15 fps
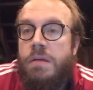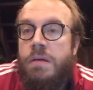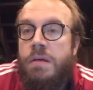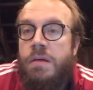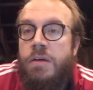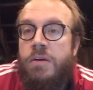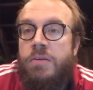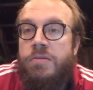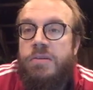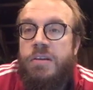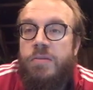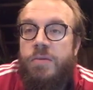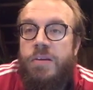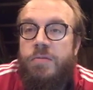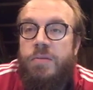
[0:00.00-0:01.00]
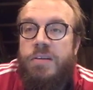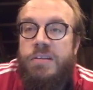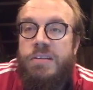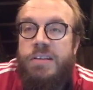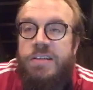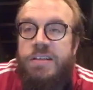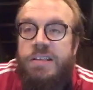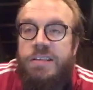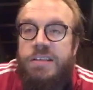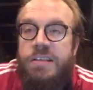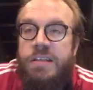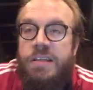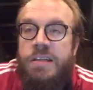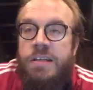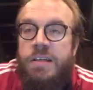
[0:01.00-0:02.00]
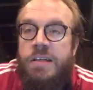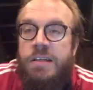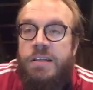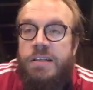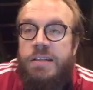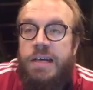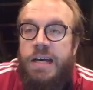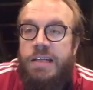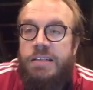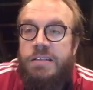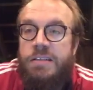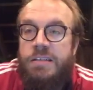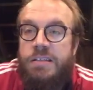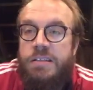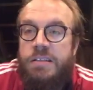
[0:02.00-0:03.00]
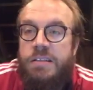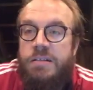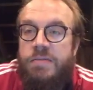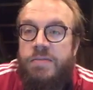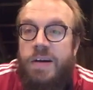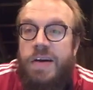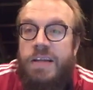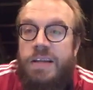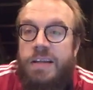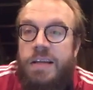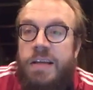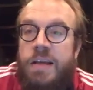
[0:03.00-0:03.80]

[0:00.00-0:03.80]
Who's going to win the World Series? The Dodgers, finally.